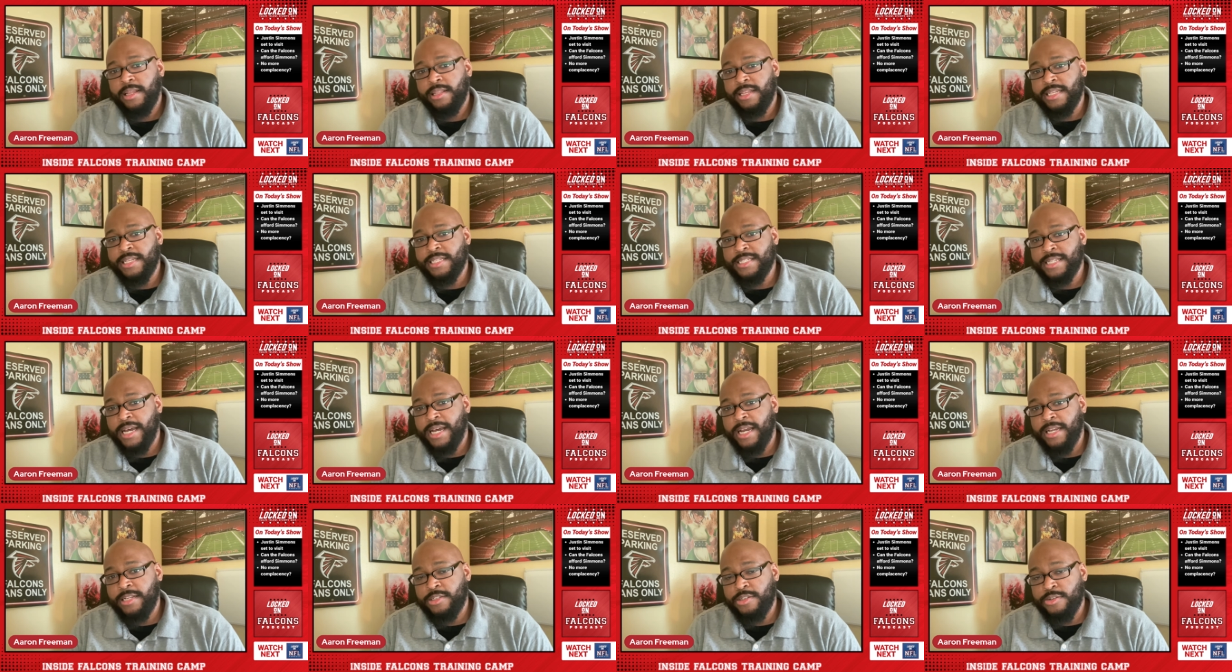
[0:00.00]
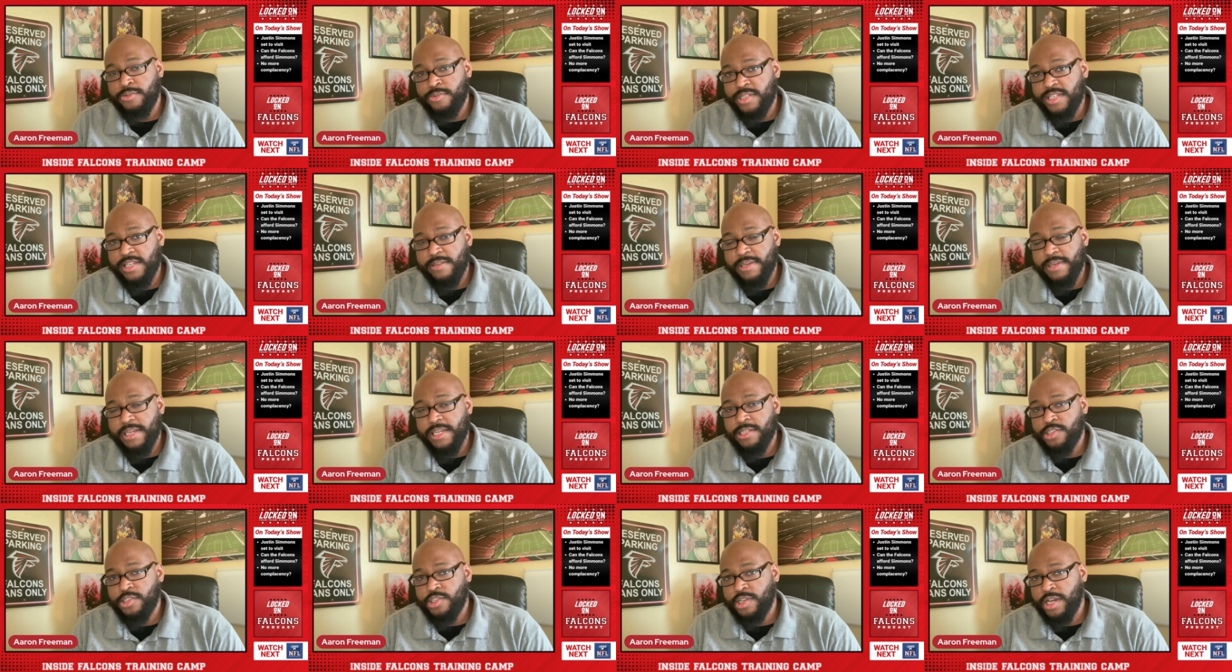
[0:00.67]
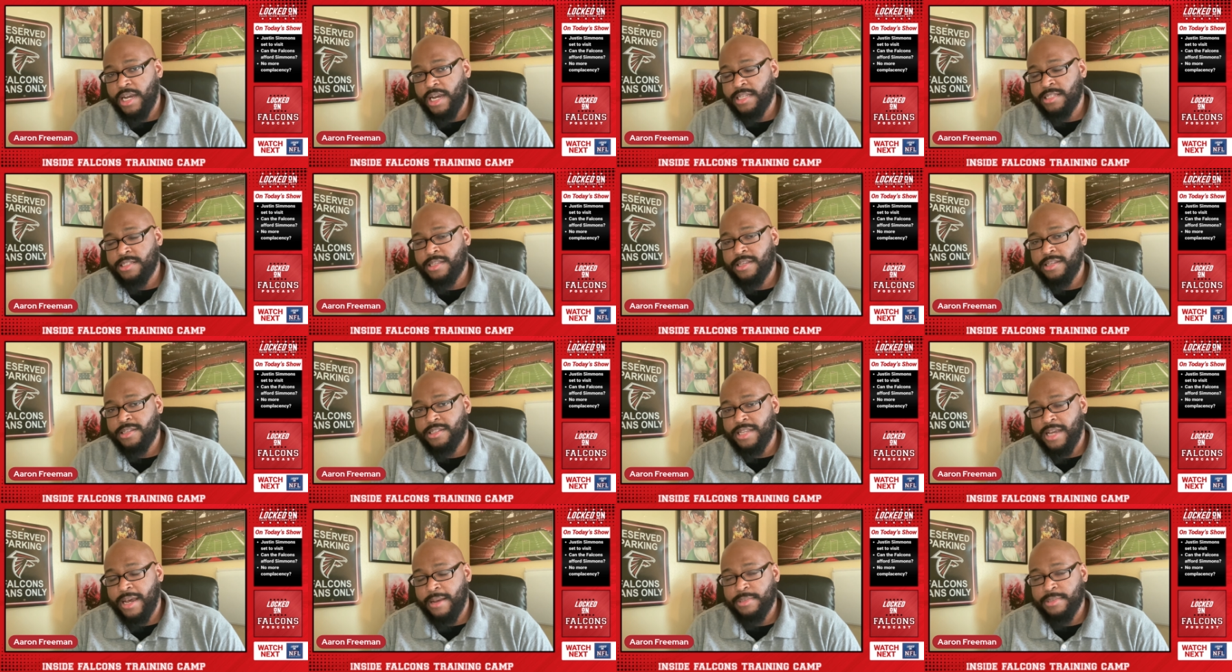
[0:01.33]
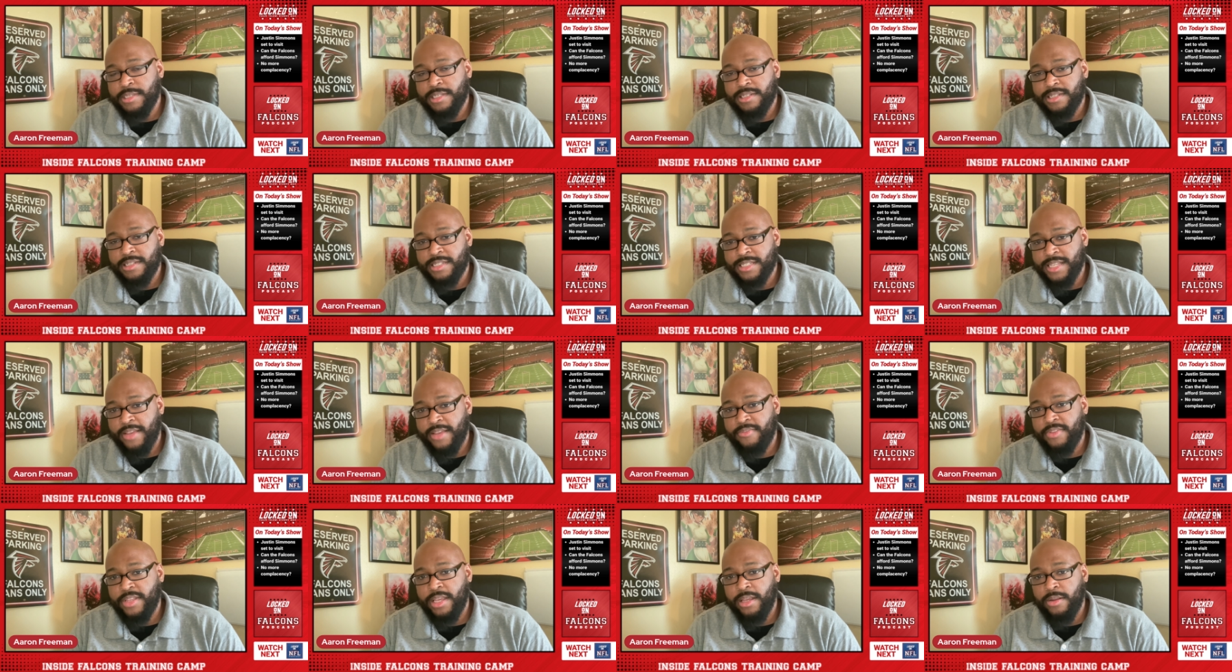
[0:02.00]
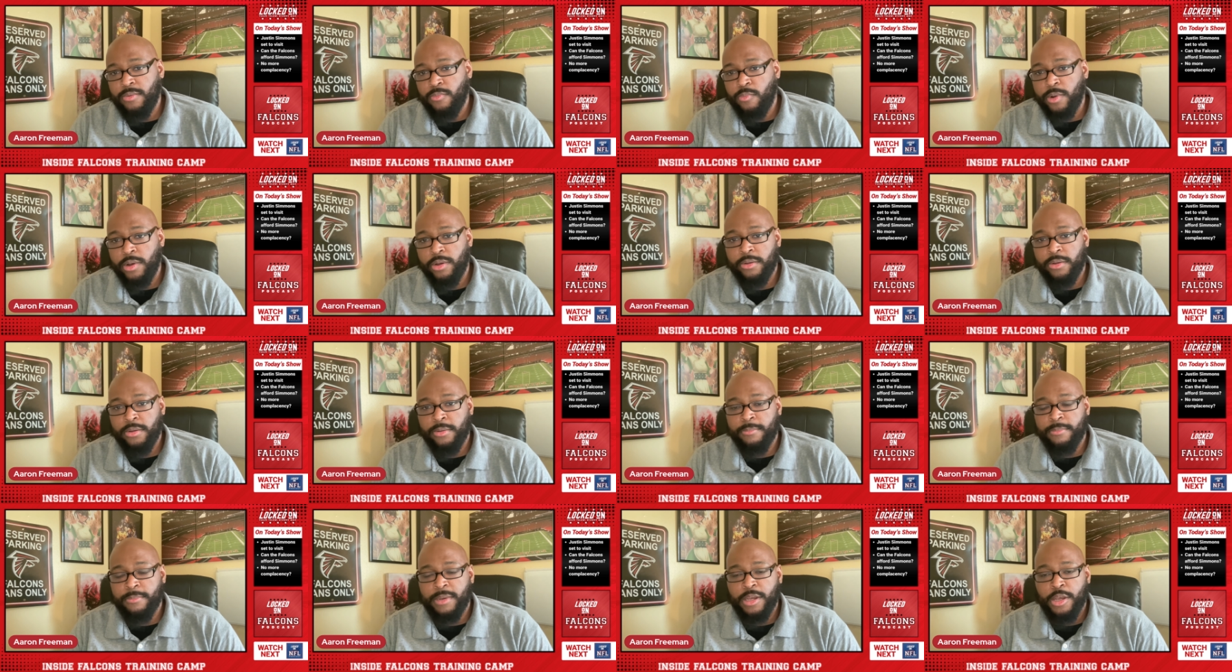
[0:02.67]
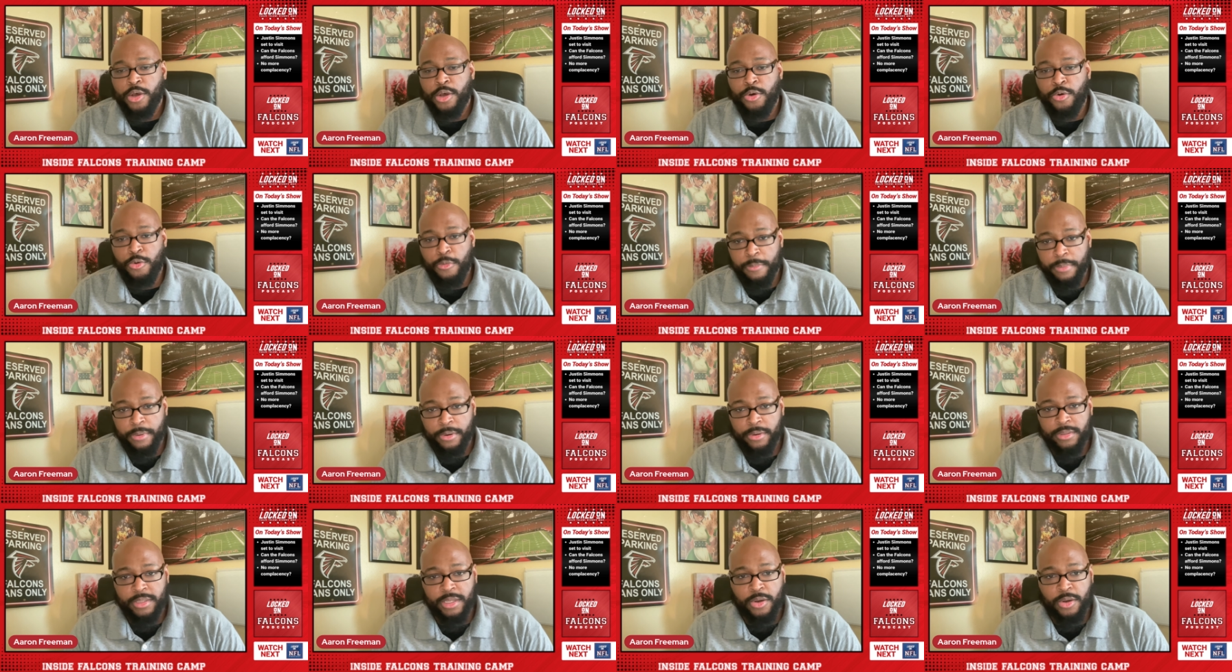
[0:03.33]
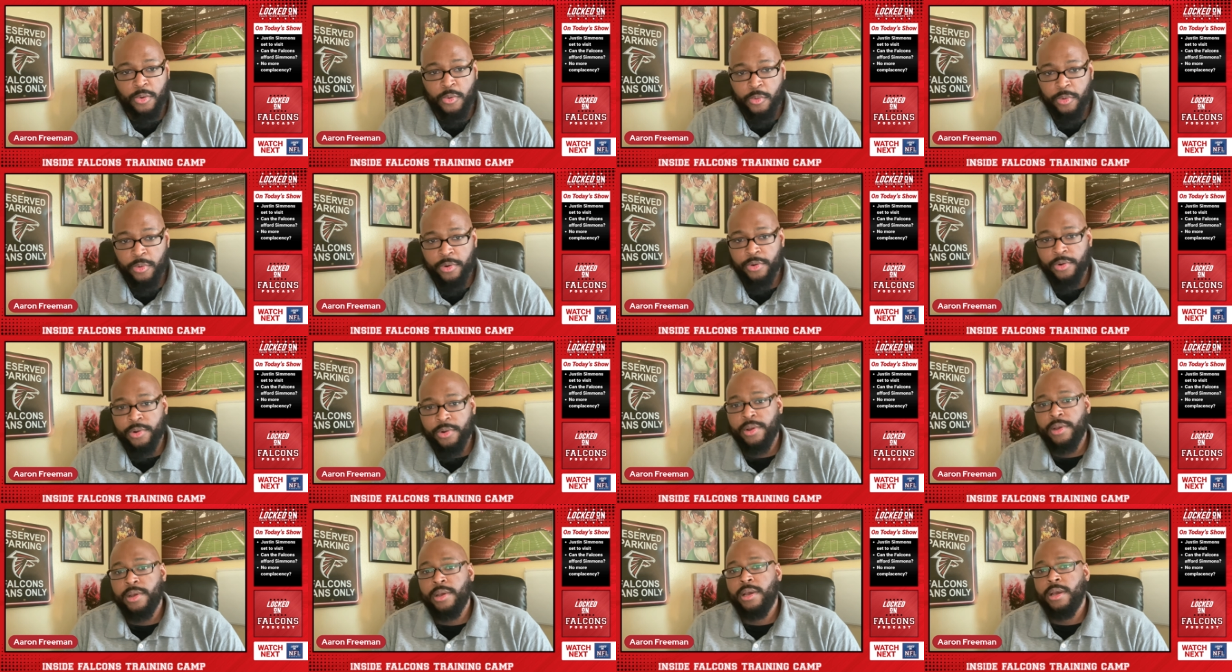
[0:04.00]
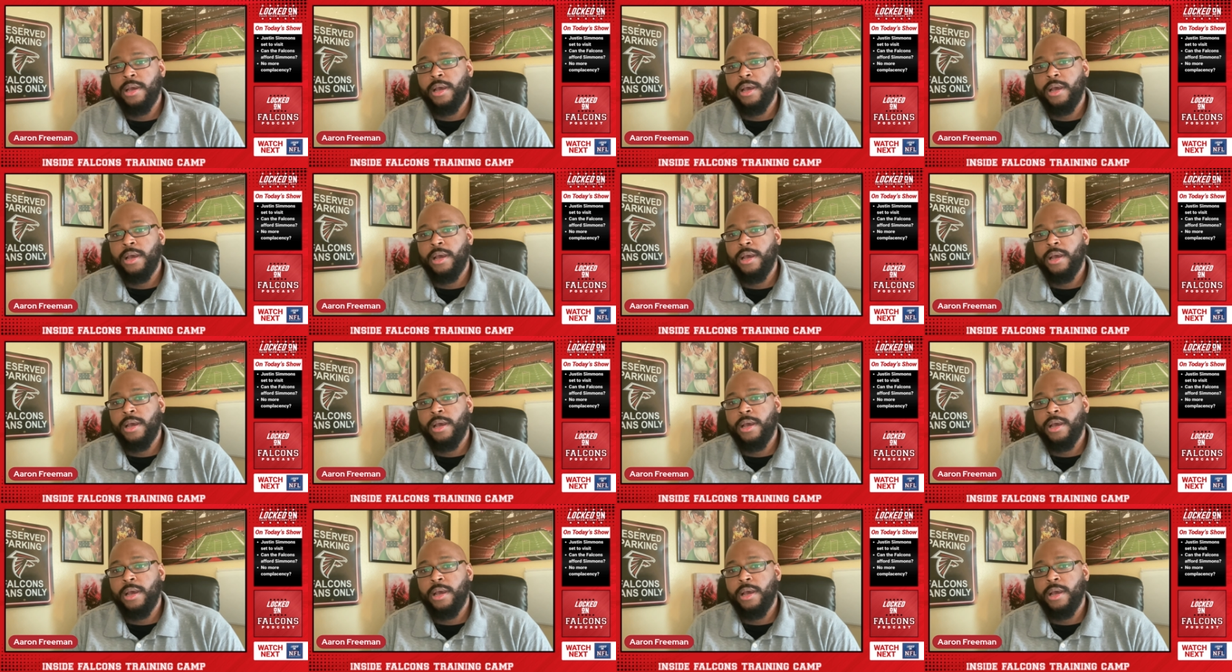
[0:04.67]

They signed two DBs, Josh Thompson, the safety, and William Hooper, the corner.